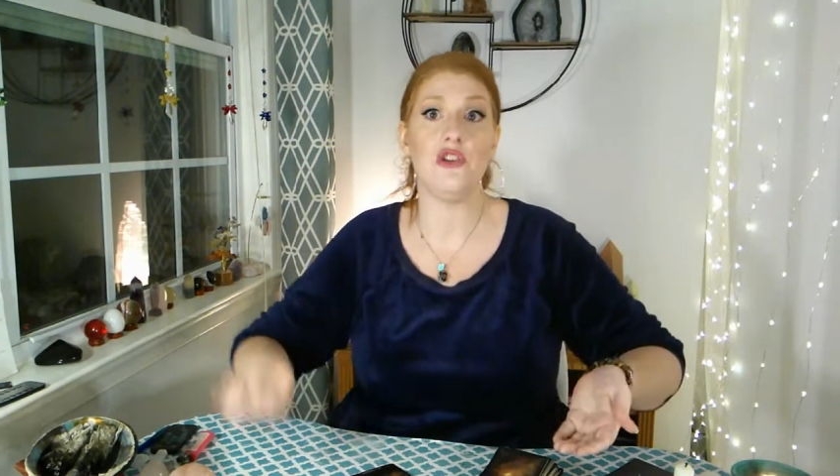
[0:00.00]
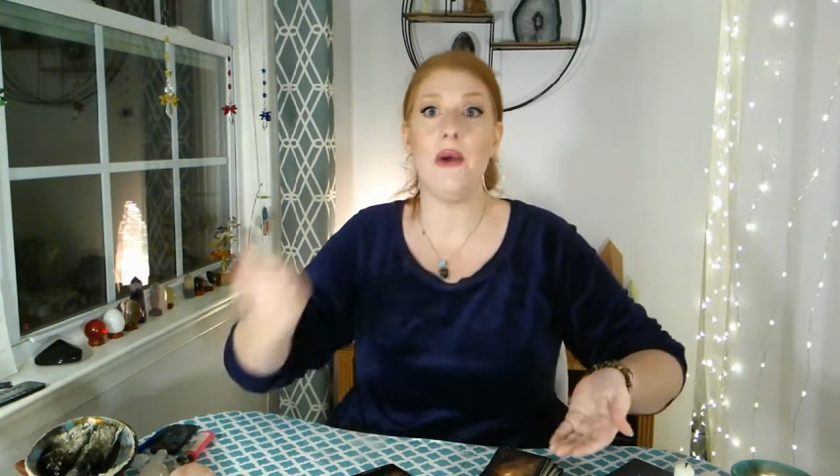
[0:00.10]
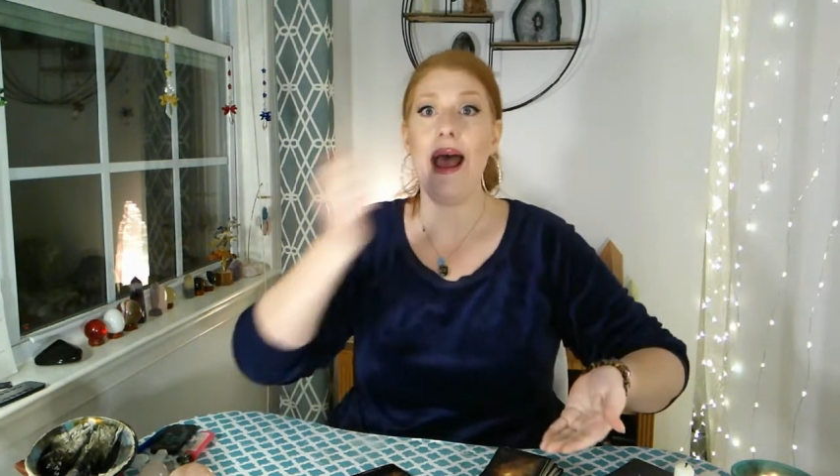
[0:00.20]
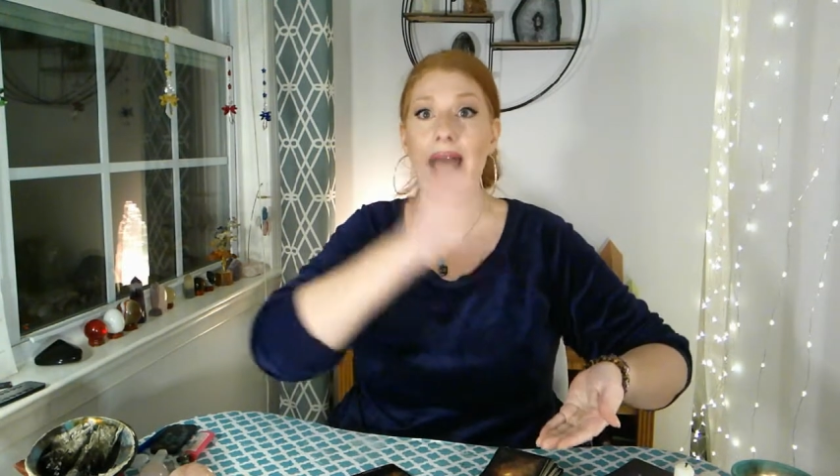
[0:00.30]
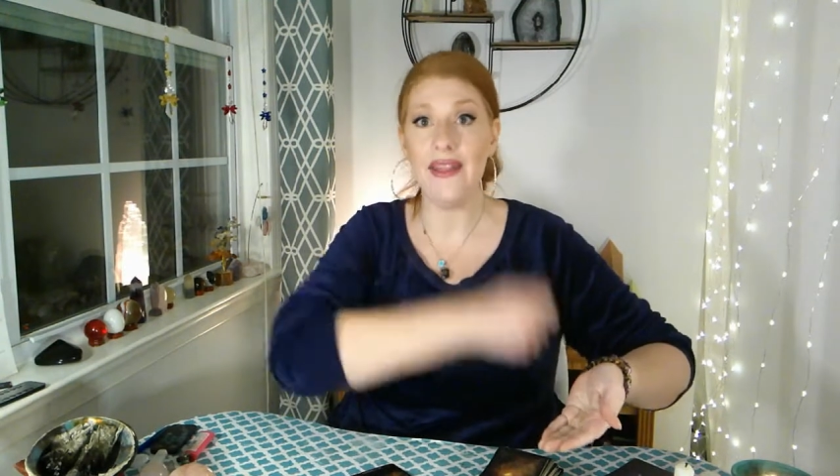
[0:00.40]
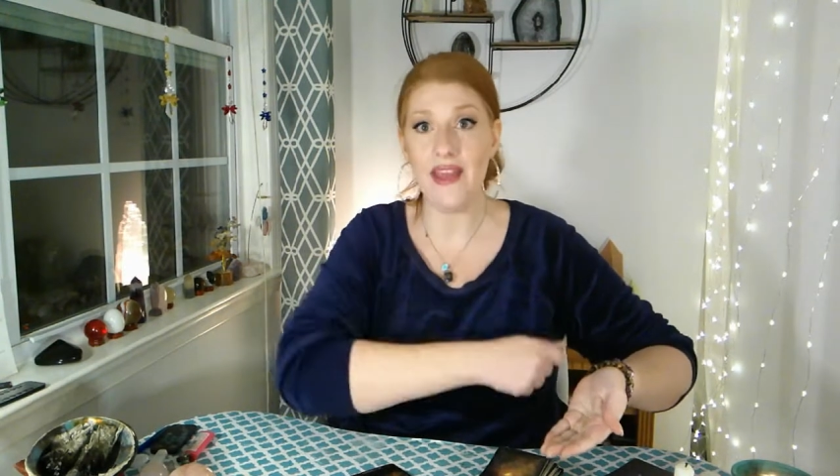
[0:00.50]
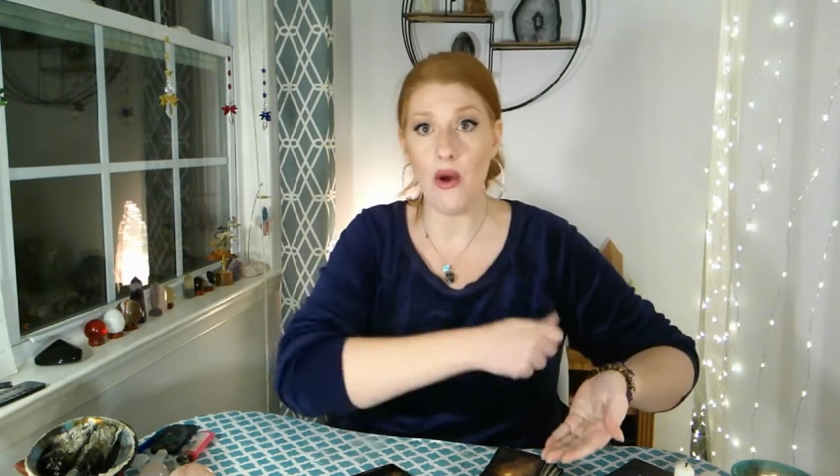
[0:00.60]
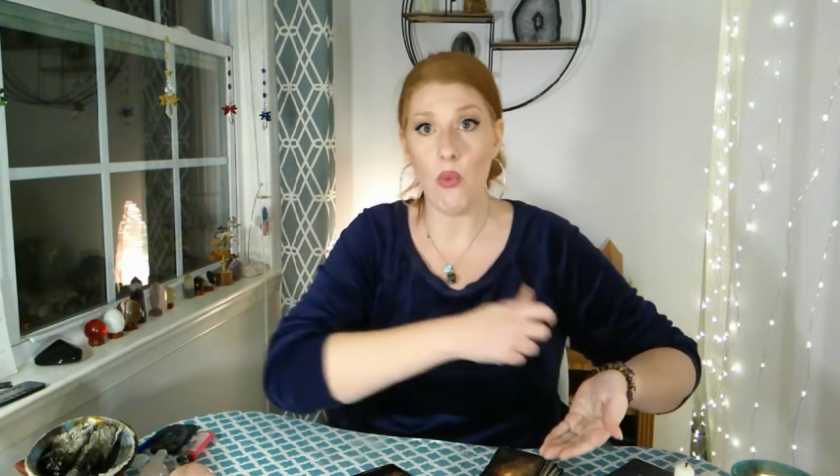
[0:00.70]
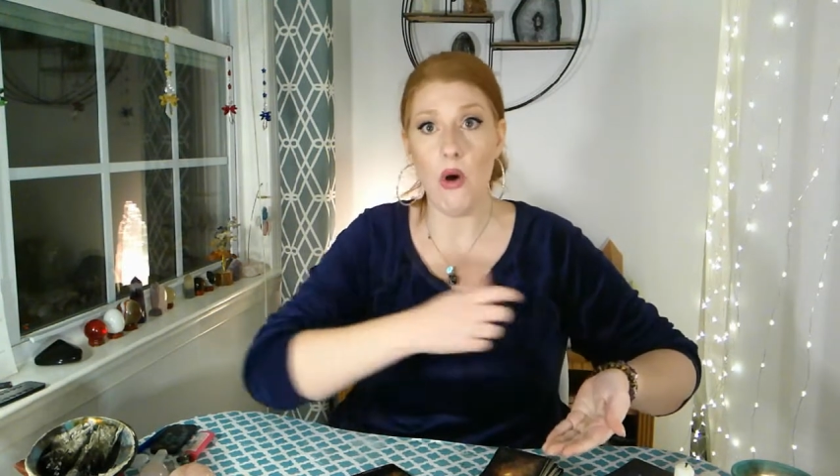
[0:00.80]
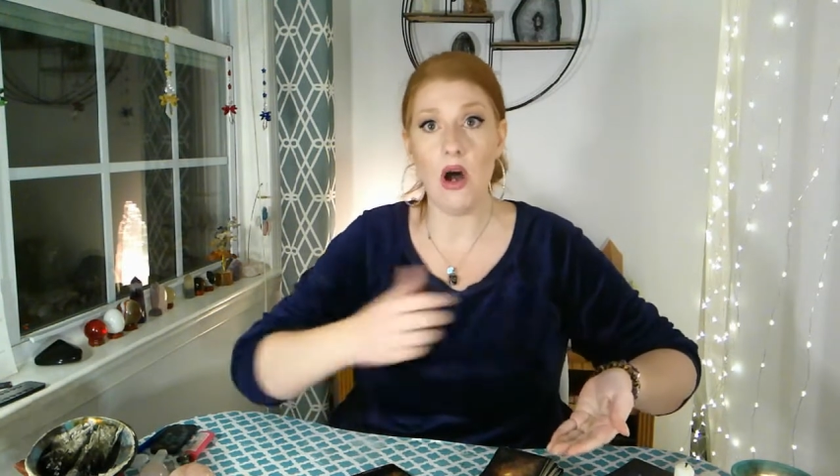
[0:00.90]
you add
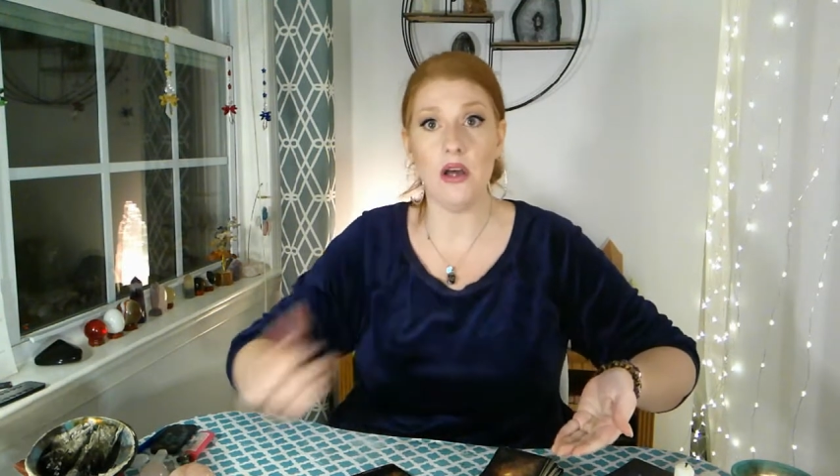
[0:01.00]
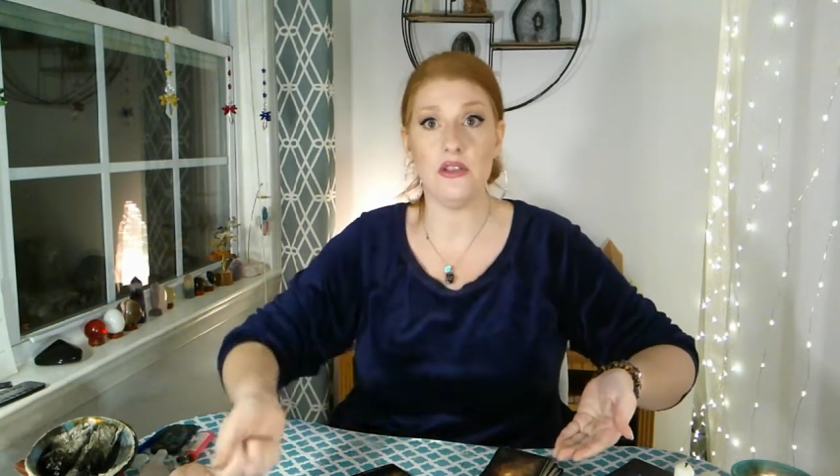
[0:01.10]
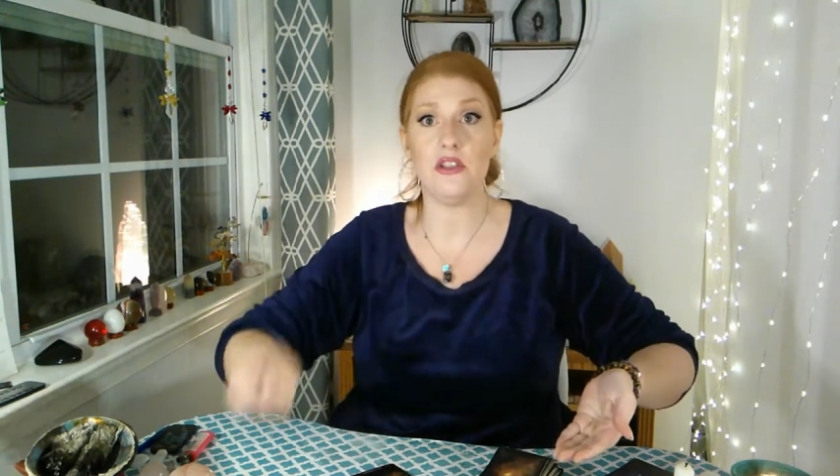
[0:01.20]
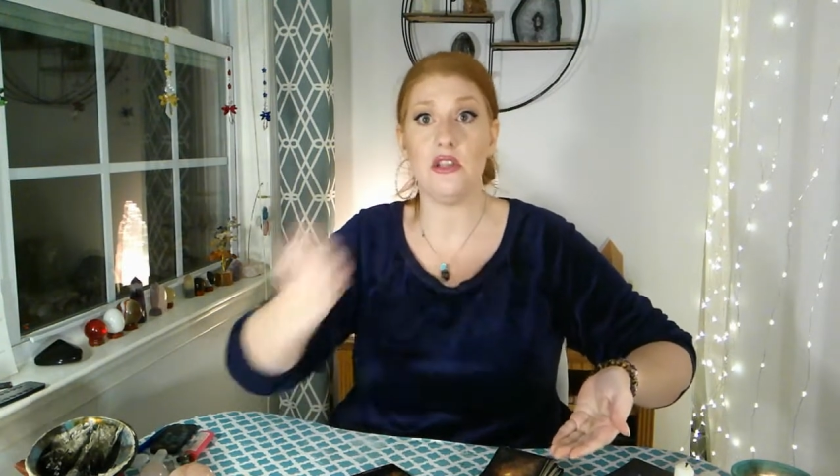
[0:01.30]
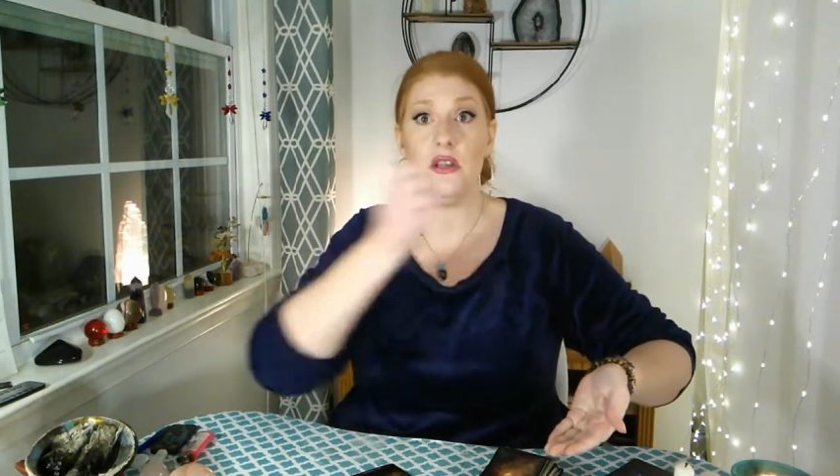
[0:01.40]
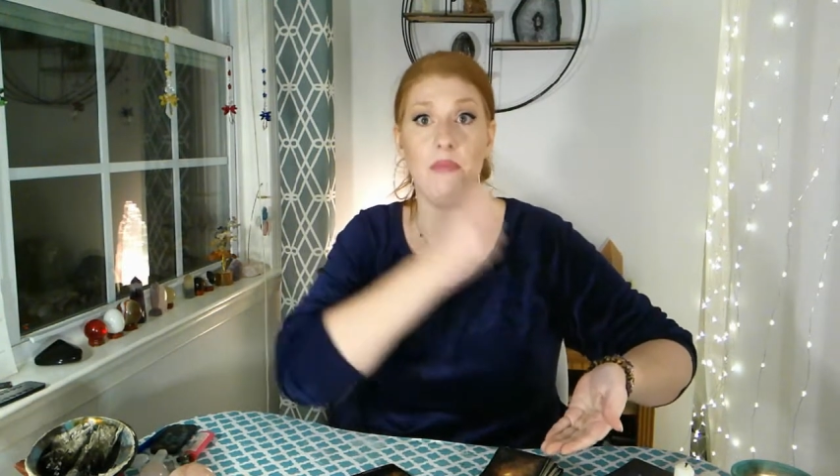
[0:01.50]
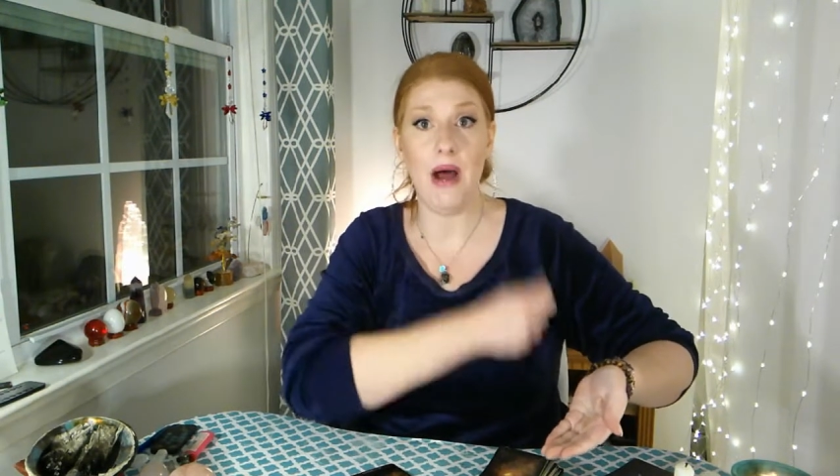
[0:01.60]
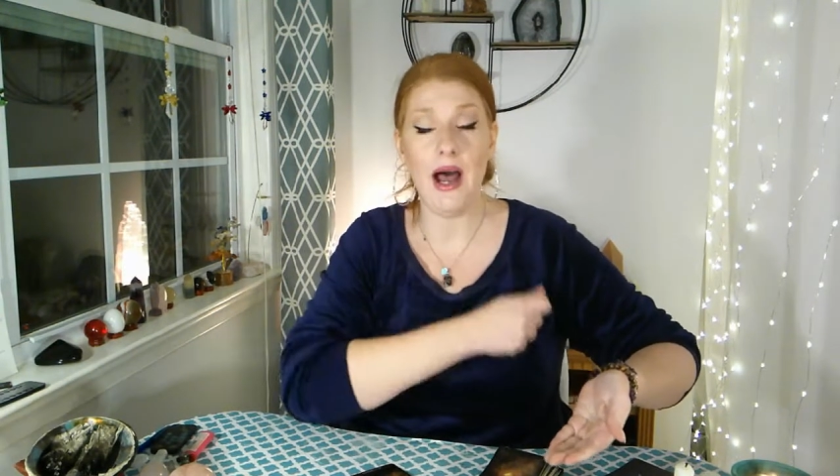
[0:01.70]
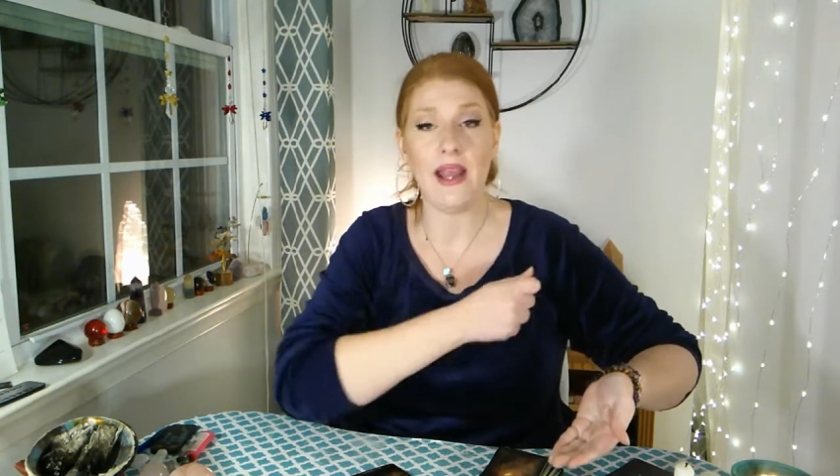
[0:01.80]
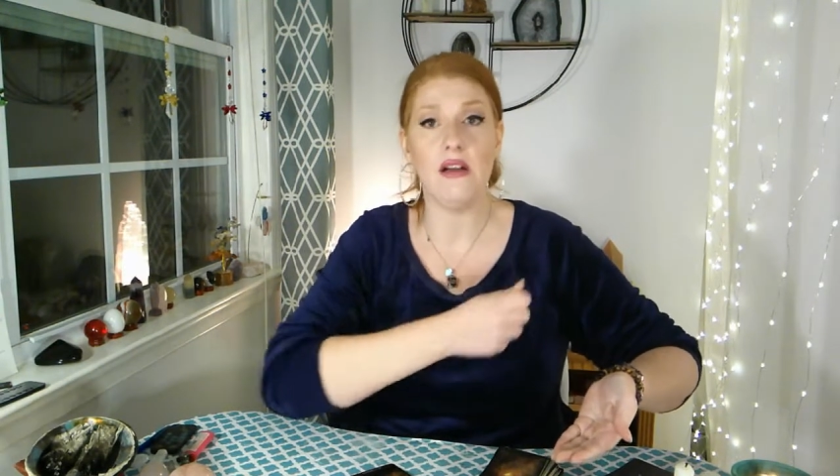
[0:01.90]
that wand to the
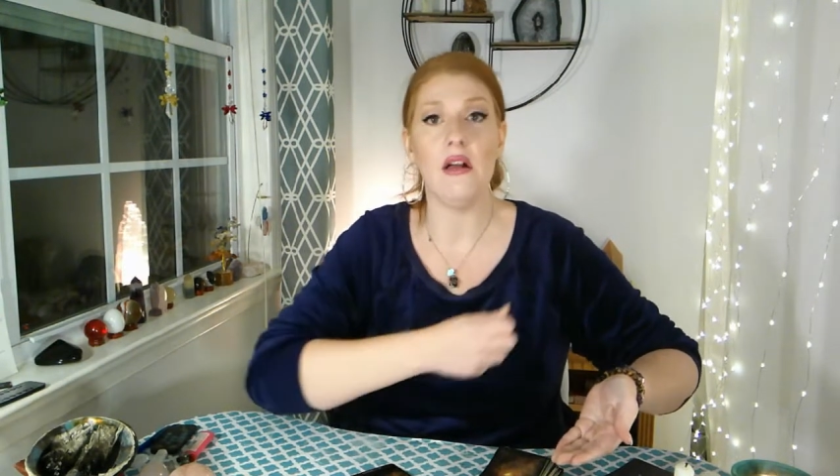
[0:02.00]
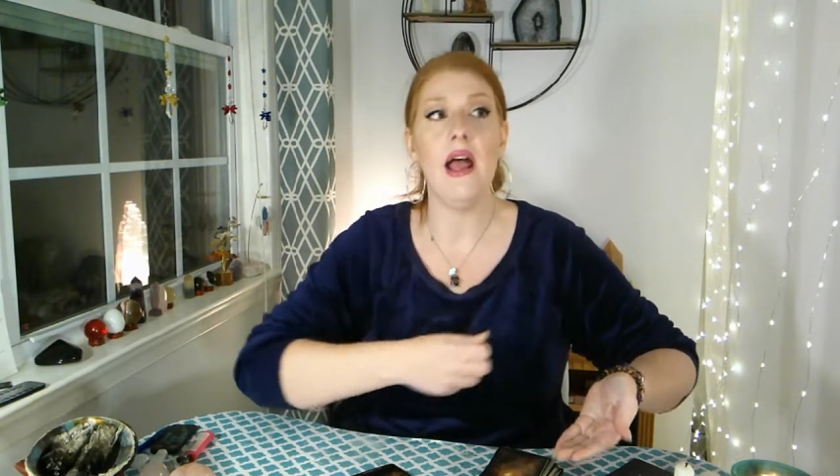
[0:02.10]
pile.